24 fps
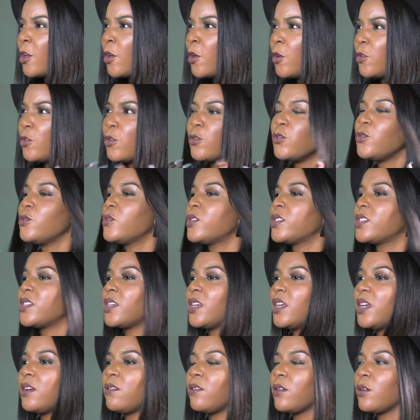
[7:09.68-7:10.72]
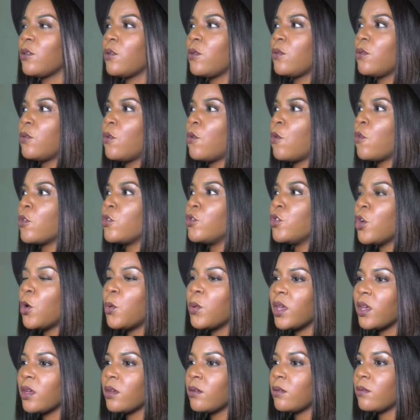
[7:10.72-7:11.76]
You're used to hearing or
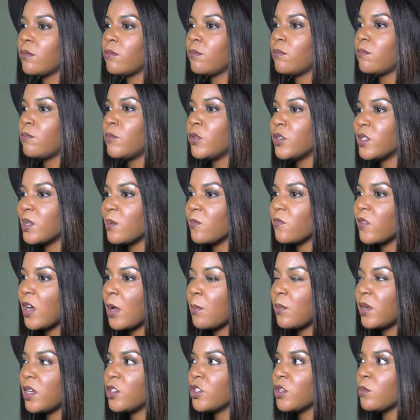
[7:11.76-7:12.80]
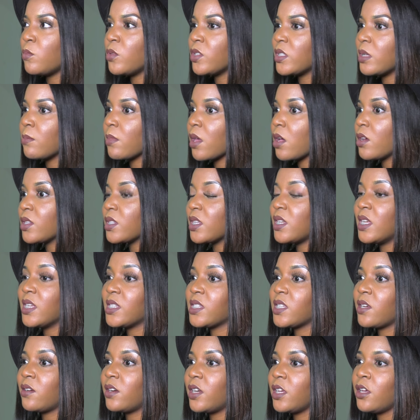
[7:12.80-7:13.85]
knowing Muslim families or Muslim girls that
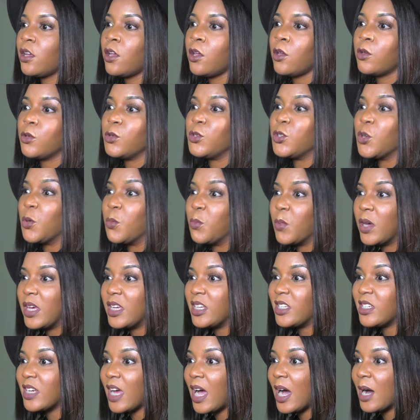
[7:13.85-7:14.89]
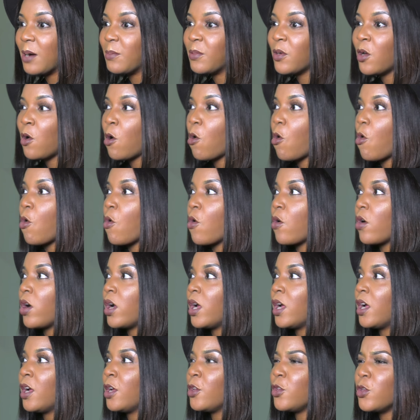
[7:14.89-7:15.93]
necessarily don't wear hijab or you